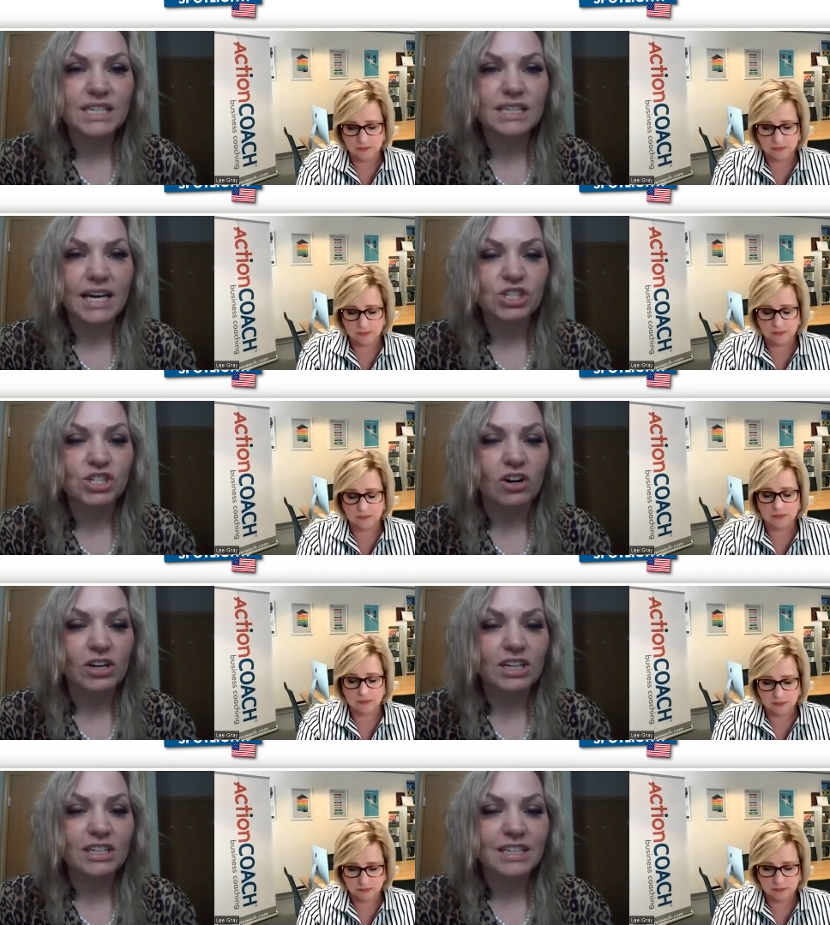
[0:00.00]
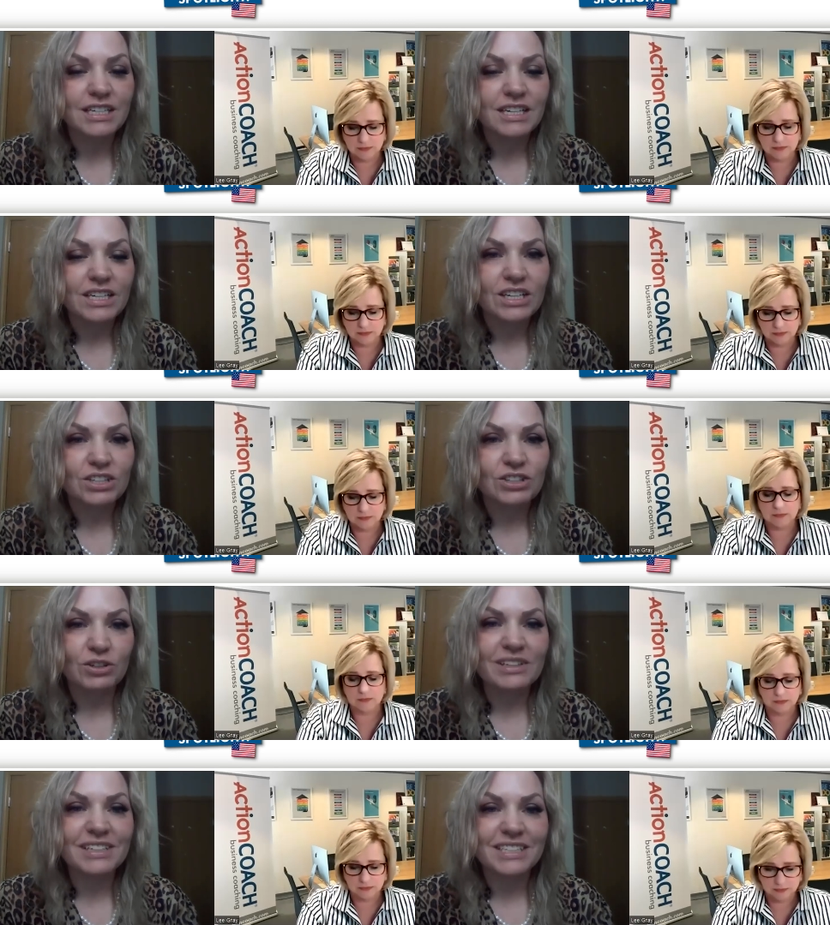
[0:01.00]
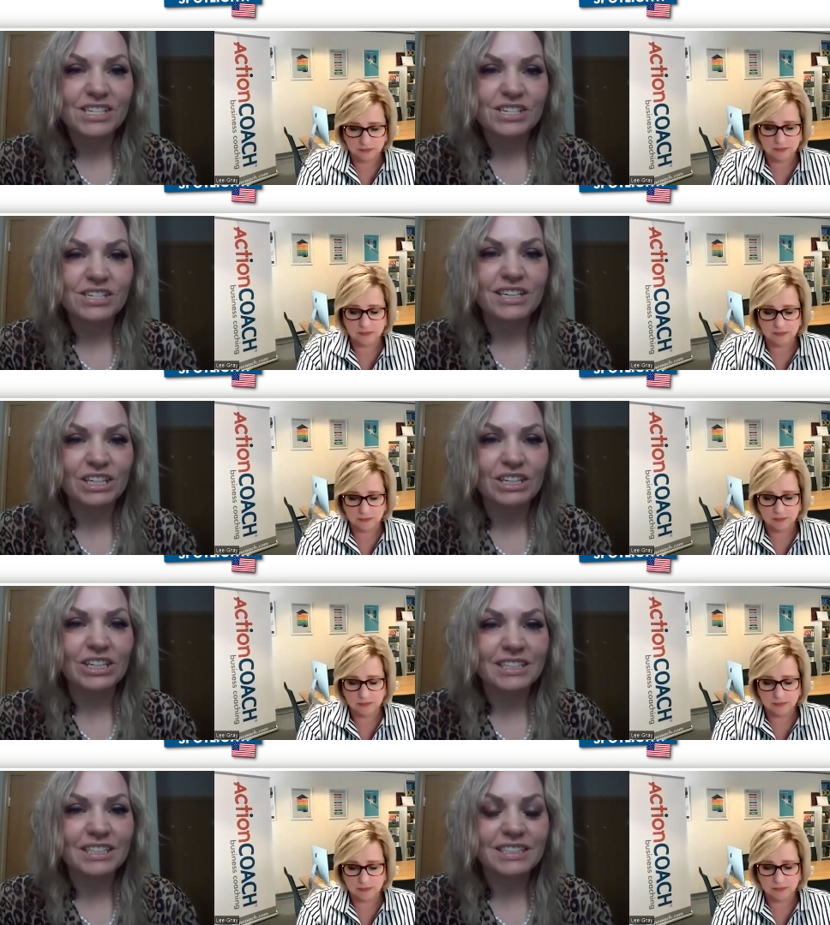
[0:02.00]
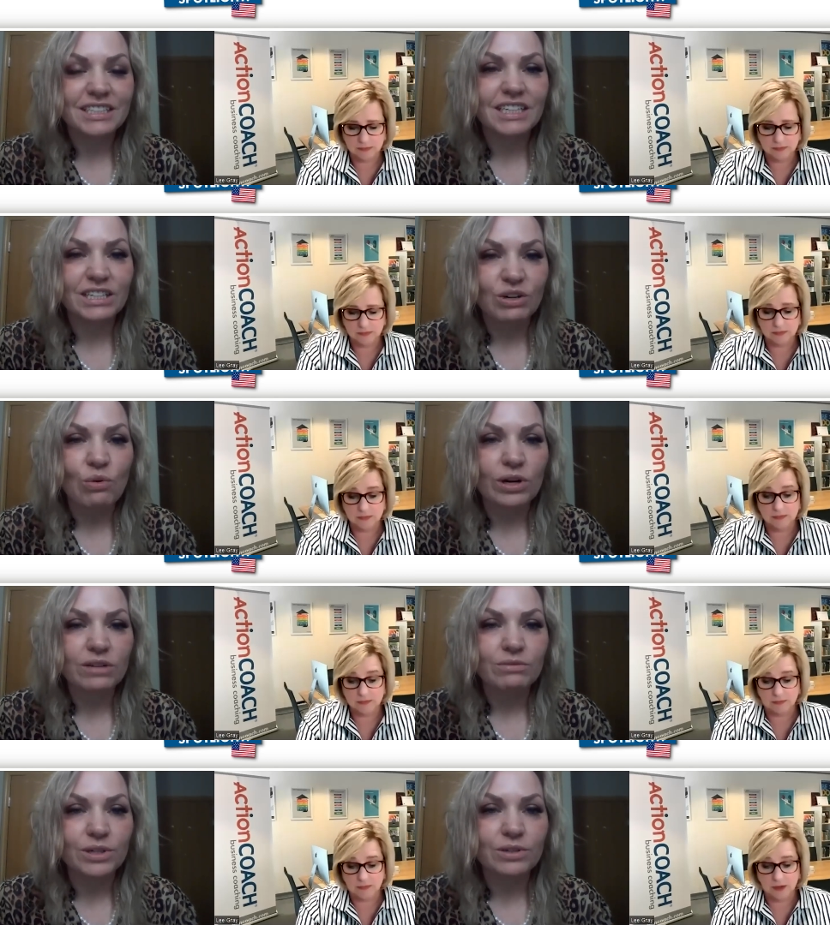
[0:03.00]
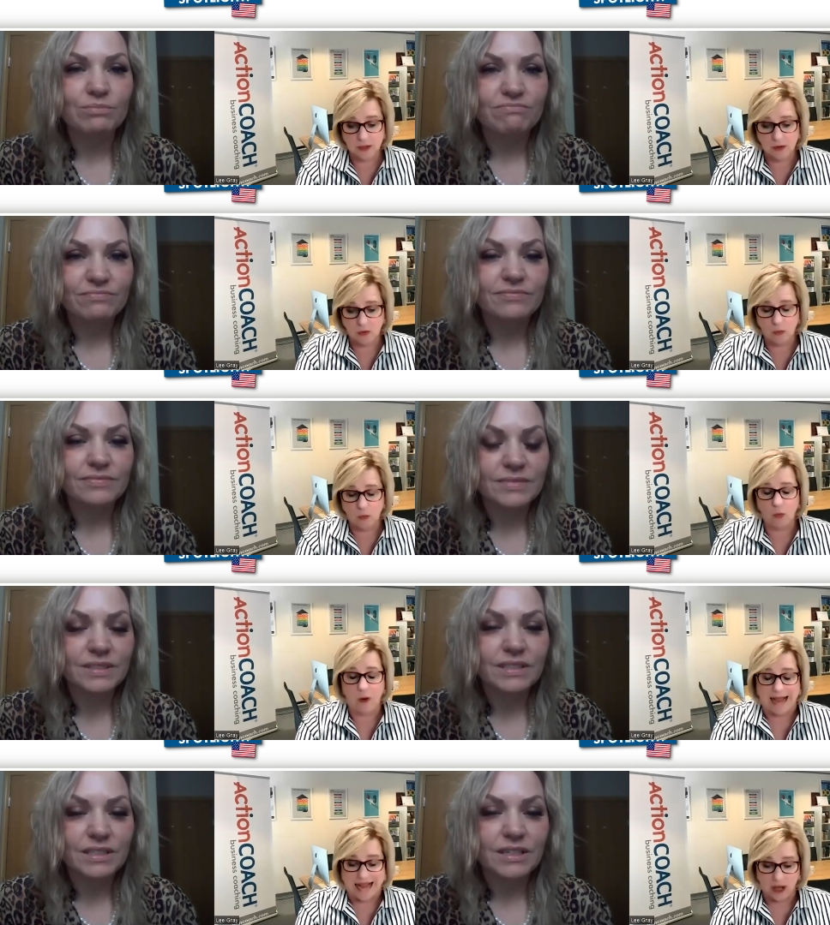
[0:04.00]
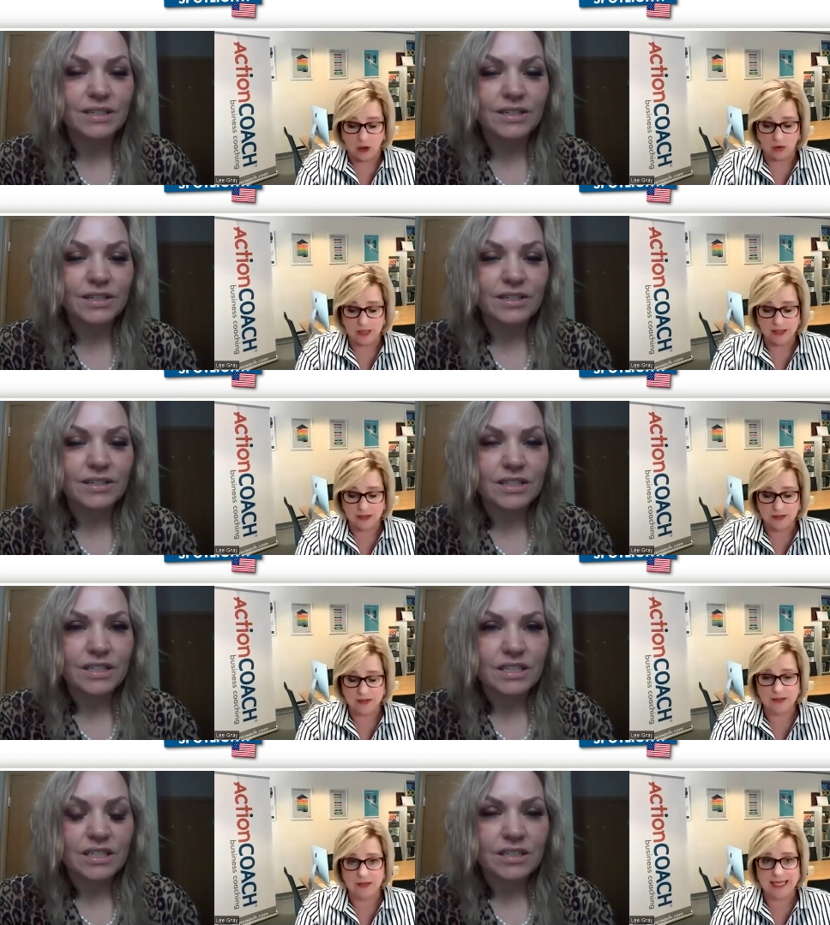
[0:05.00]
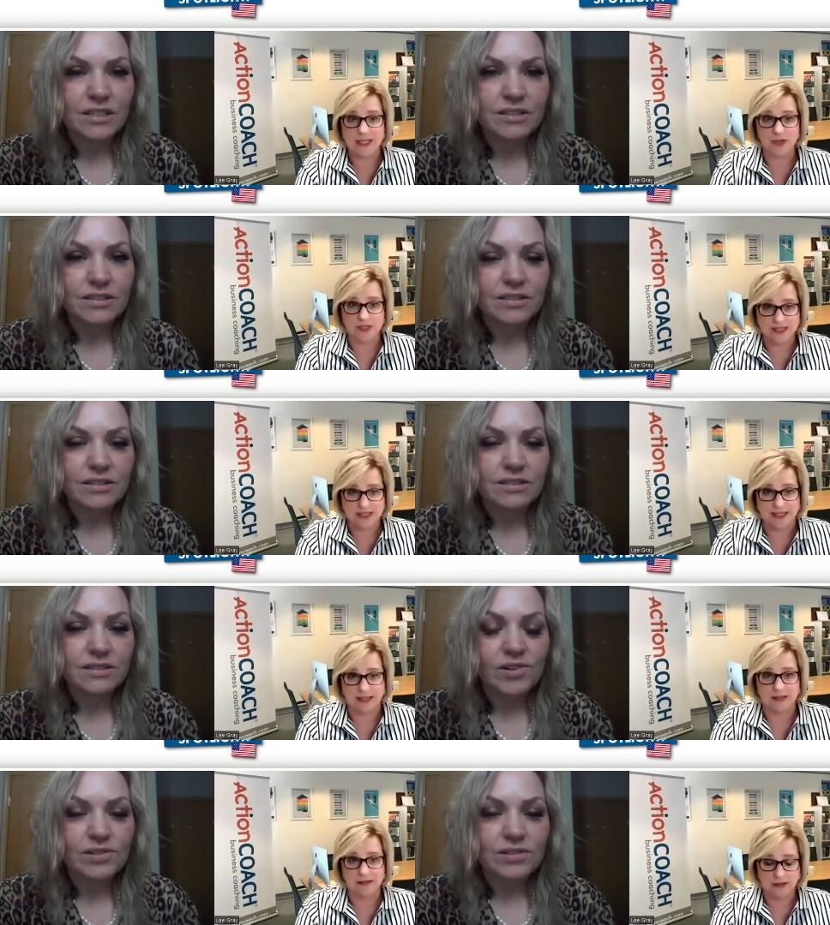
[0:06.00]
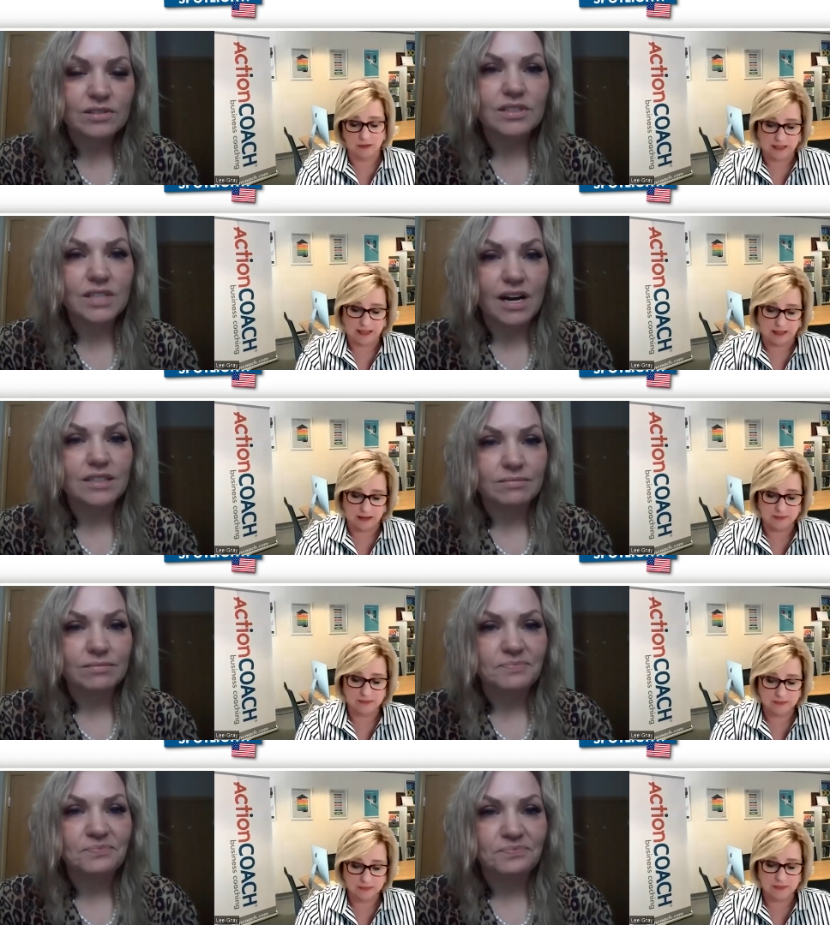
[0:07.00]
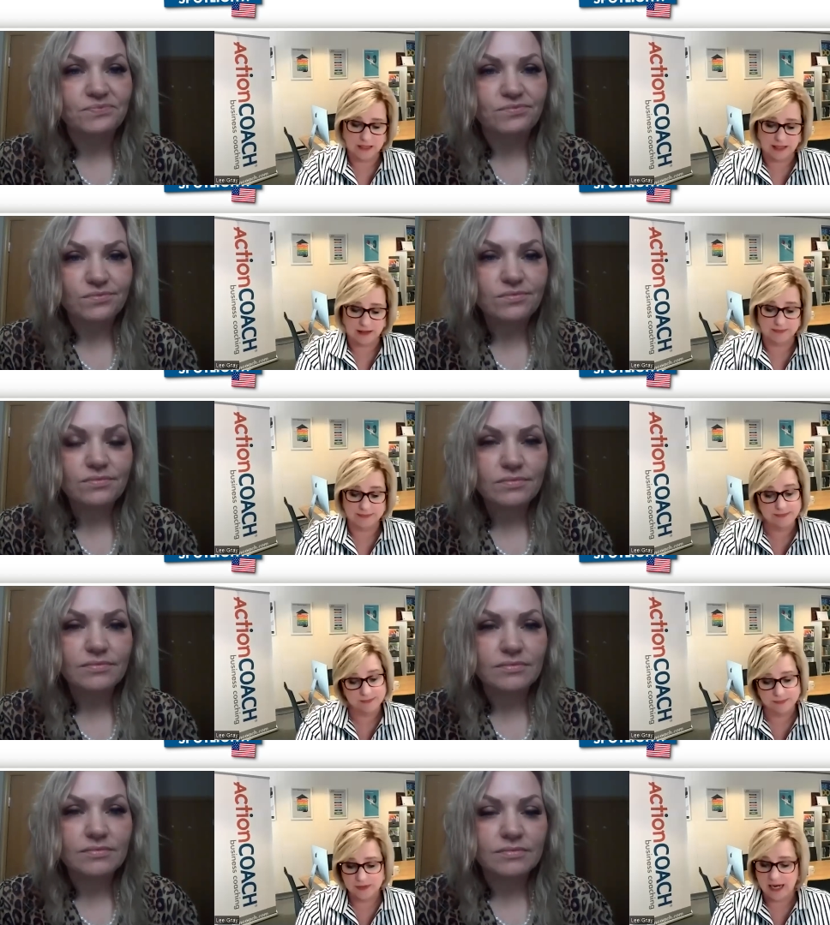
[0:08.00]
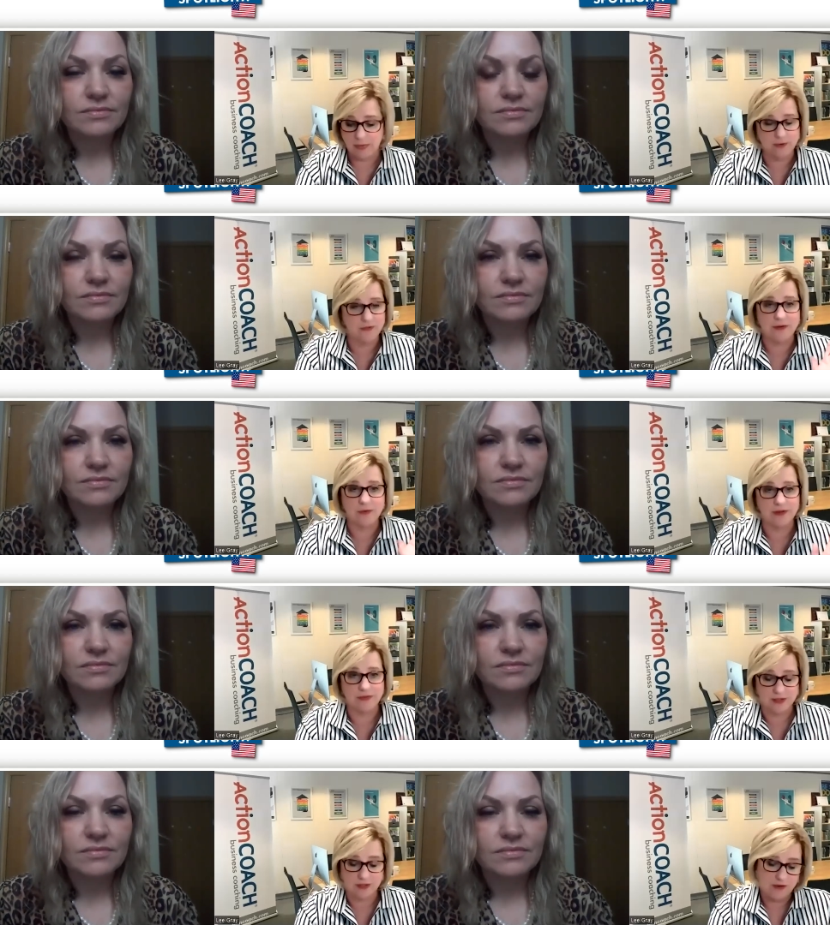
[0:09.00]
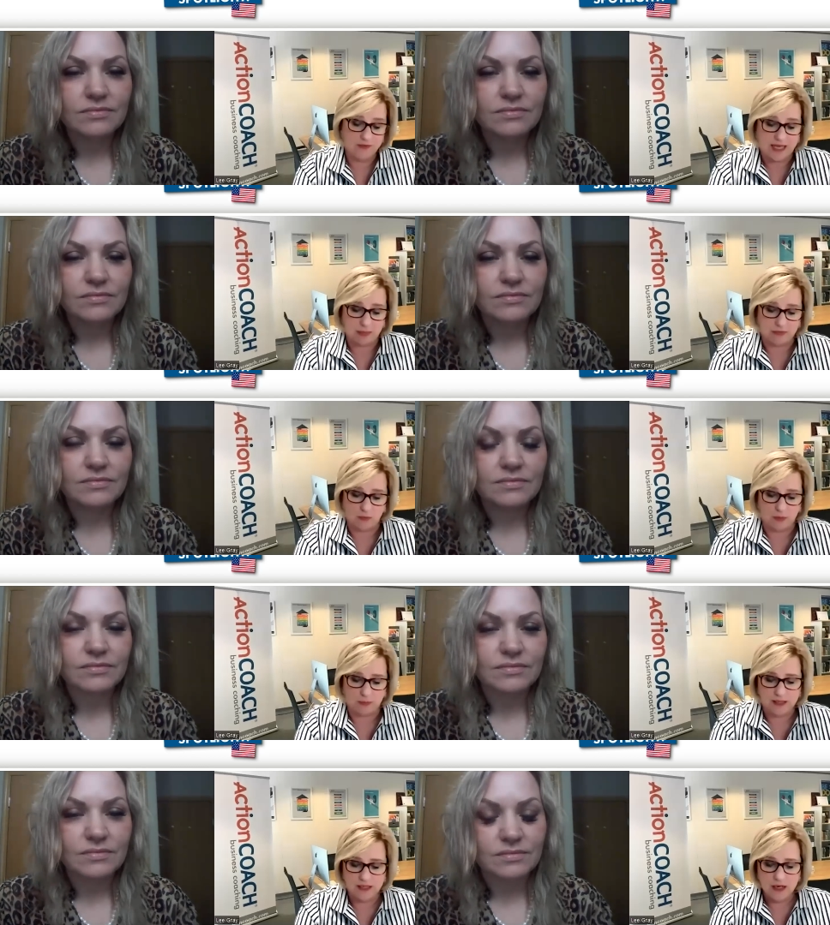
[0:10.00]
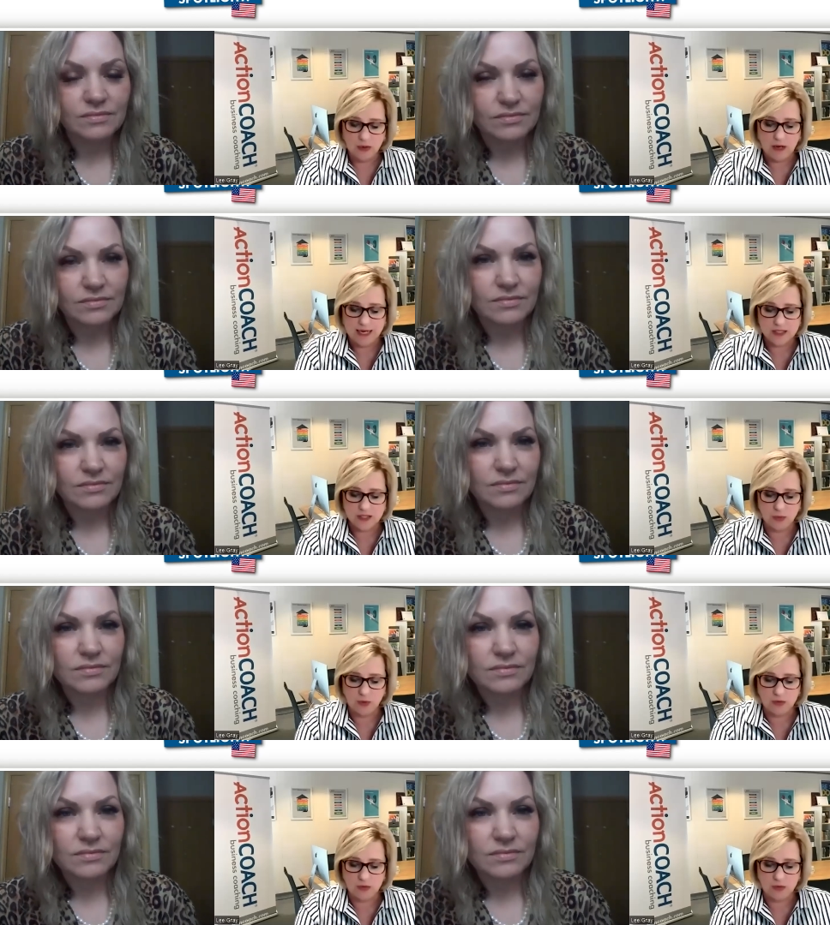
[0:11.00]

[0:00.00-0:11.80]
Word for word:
Speaker 1: in that chart you're willing to hear in a courtroom. Wow.
Speaker 2: Interesting. Okay. Yeah. Okay. Hmm. I would have never even thought of that before, but right. So you